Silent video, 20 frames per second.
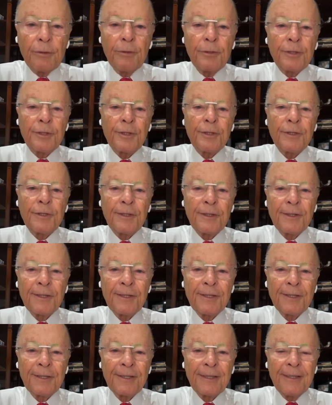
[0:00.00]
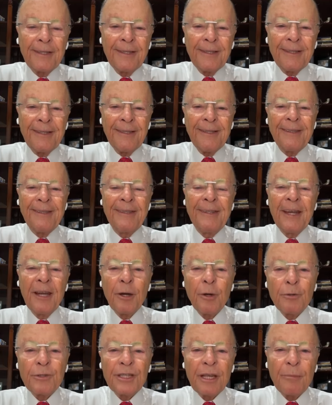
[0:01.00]
Hello, dear friends.
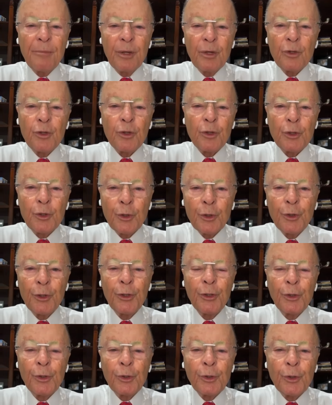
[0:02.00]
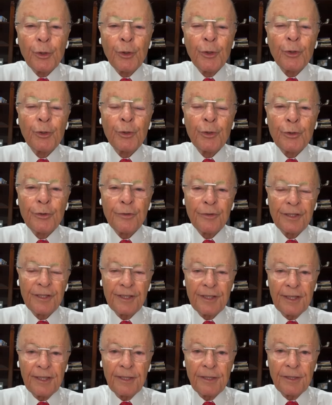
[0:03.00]
May God bless all of
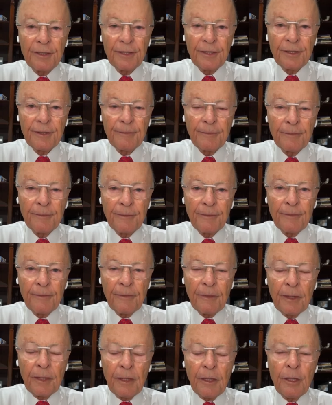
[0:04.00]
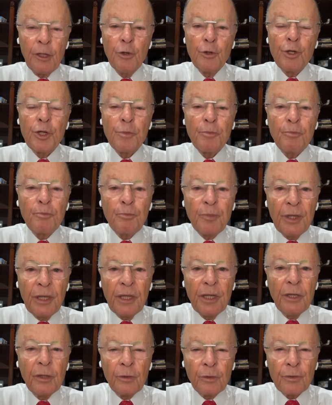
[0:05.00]
you. May
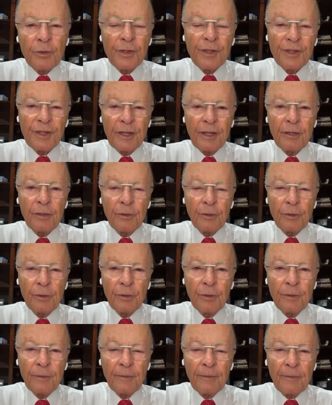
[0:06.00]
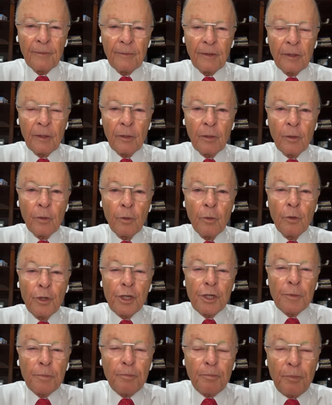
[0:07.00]
the Holy Spirit,
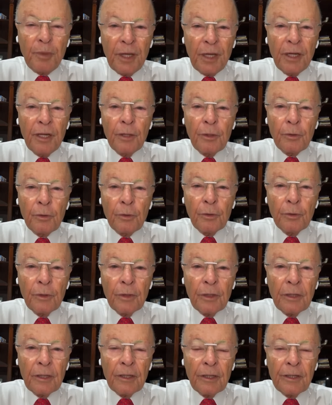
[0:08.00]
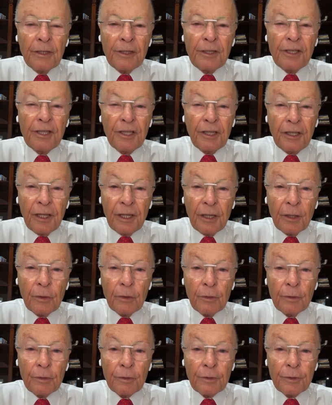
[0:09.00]
the Spirit of
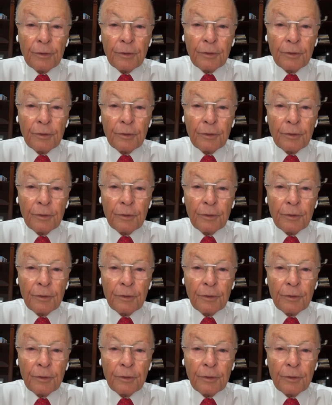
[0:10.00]
God,